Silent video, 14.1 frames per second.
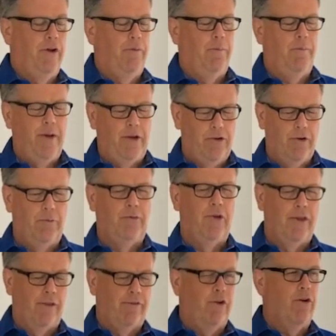bedrooms on
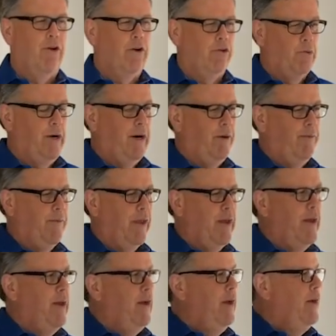the floor as well.
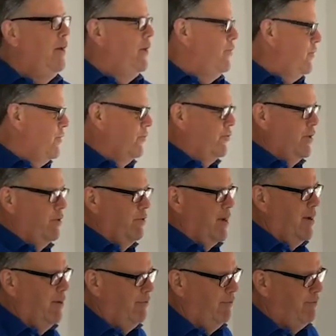So you'll see we
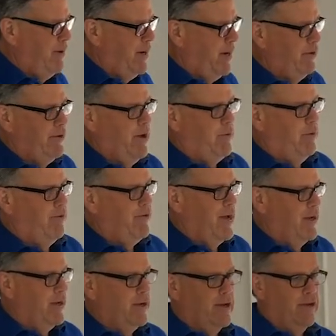have double
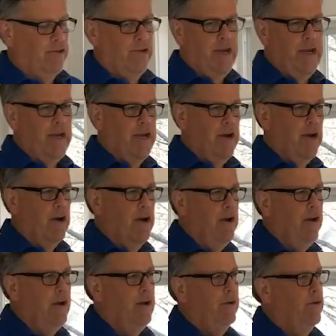vanities here.
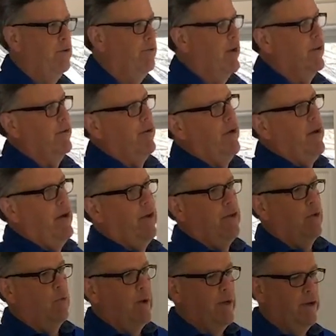We've got the
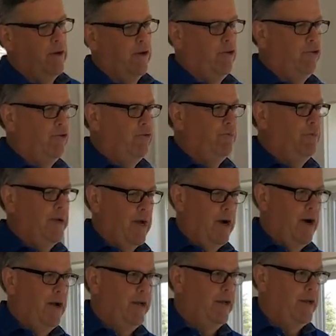windows
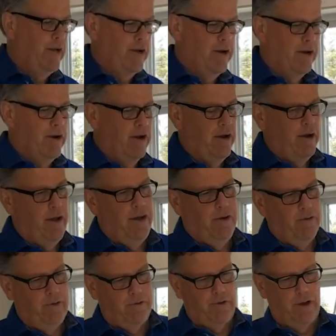behind here.
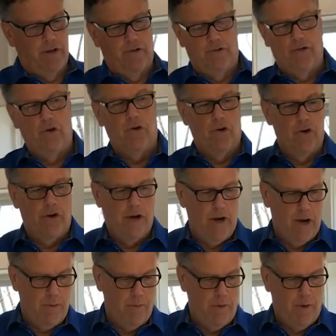We've got a soaker
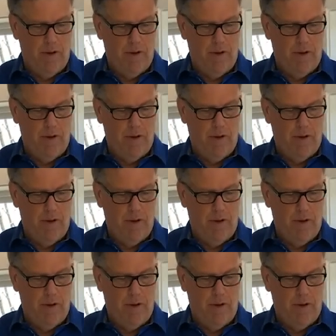tub,